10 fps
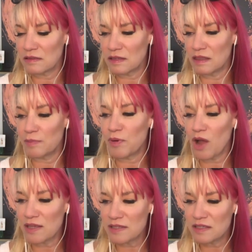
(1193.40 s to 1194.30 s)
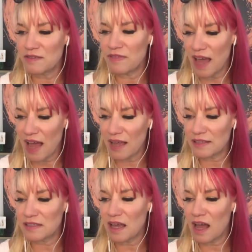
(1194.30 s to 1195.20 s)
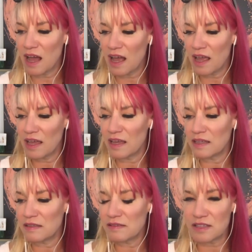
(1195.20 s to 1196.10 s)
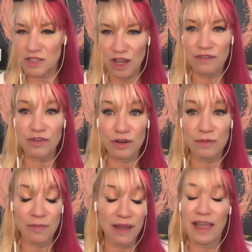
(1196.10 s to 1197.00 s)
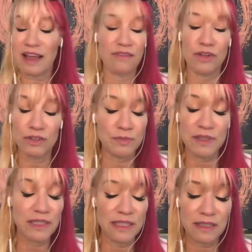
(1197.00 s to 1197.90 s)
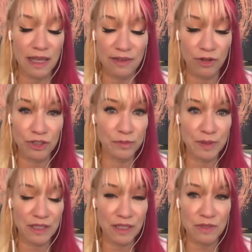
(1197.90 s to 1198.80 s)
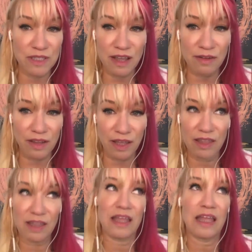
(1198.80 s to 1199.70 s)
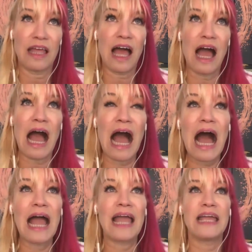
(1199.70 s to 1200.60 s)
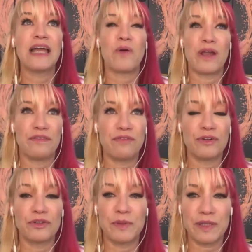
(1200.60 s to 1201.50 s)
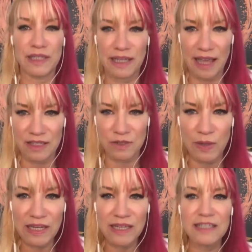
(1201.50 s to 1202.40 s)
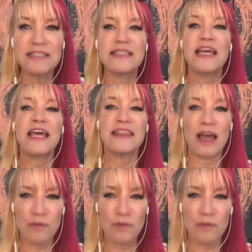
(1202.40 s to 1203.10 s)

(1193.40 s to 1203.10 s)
in the process of that, I discovered my lack of vulnerability. Like vulnerability was never like, I equated vulnerability as a weakness. That